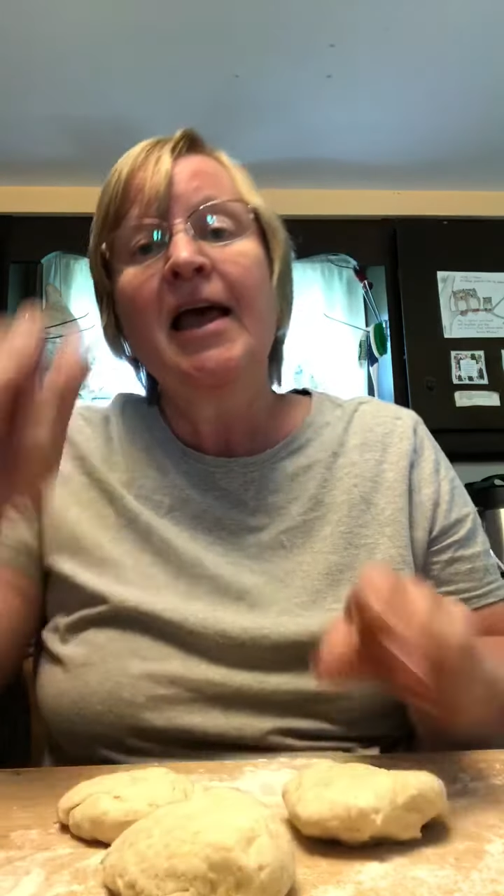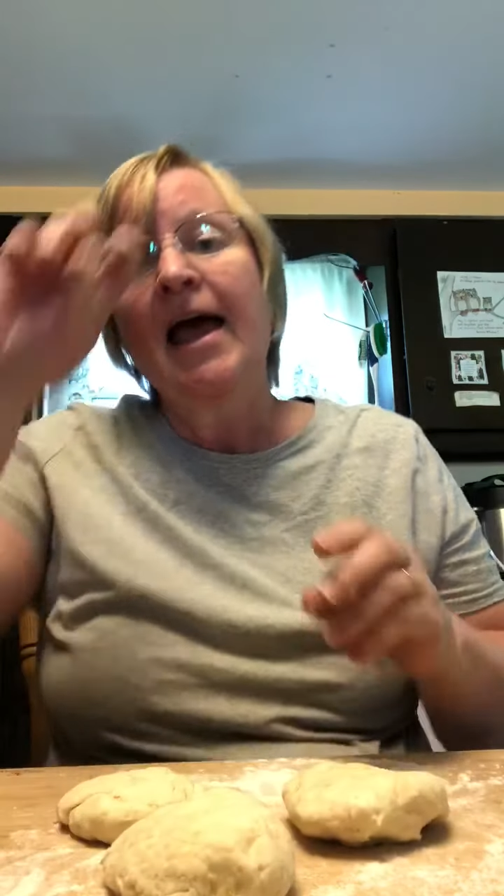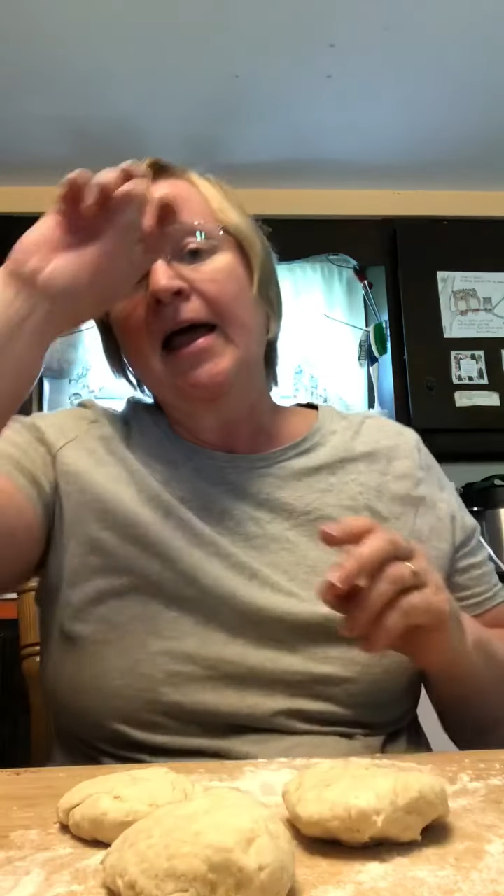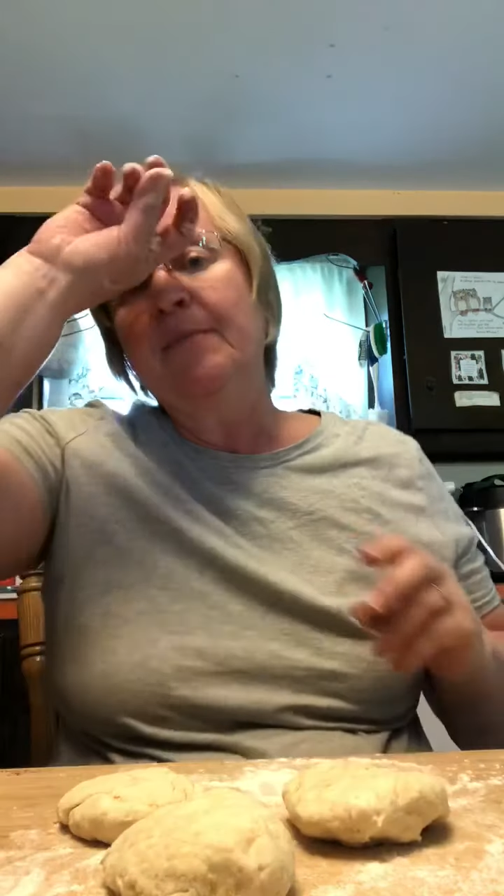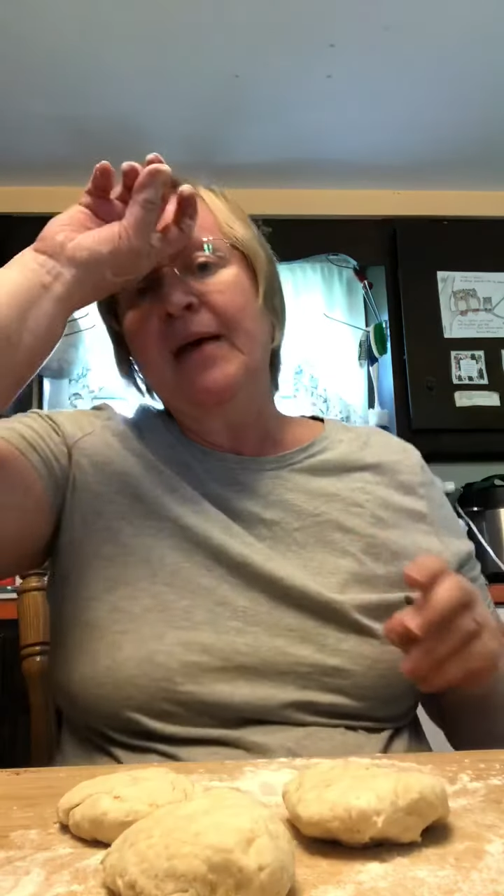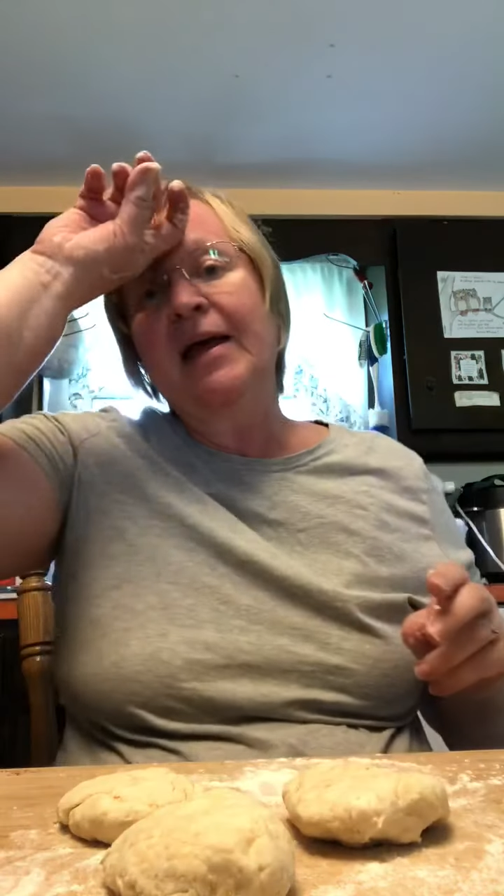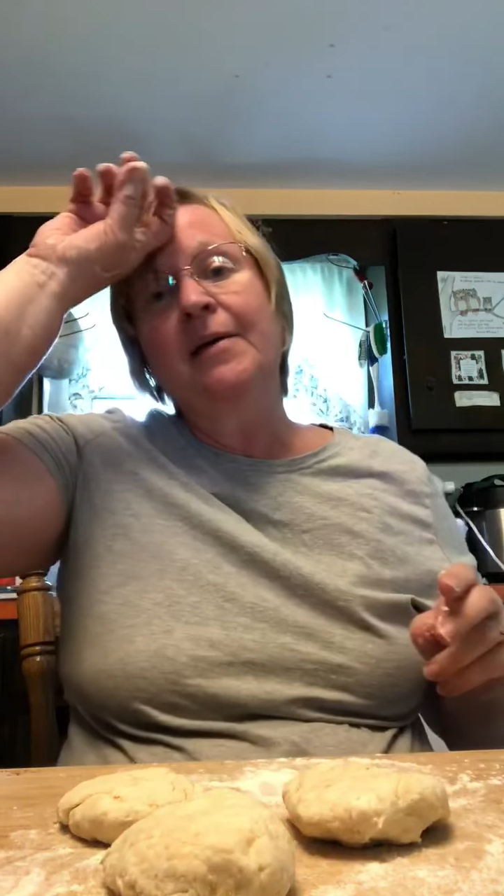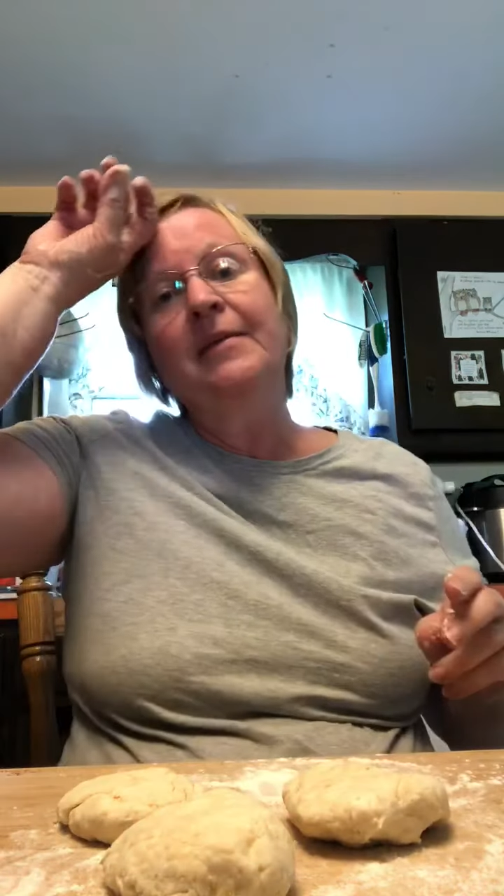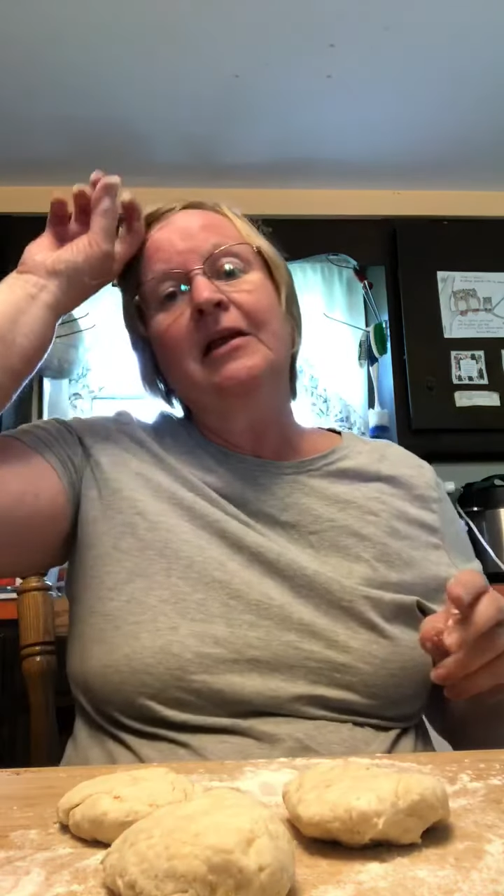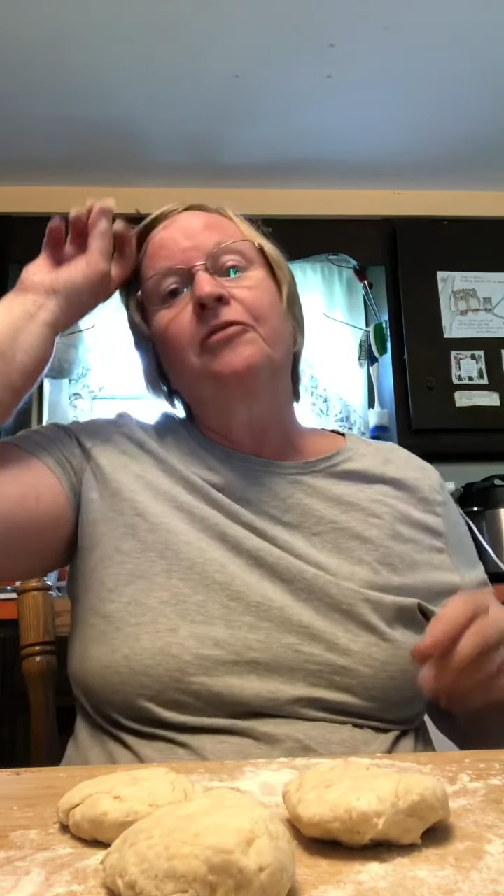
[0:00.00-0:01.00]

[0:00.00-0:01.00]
and bake them in a